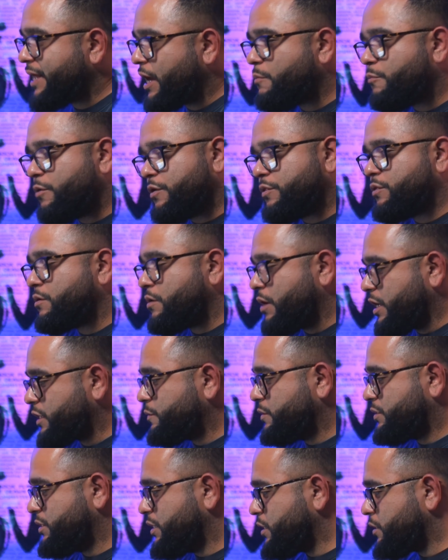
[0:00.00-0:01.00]
that with your
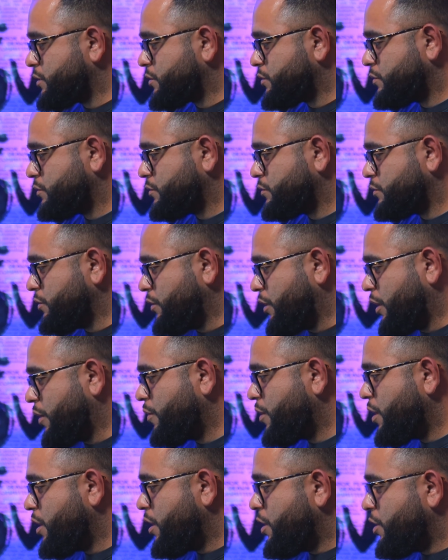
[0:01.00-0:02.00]
expertise, you know?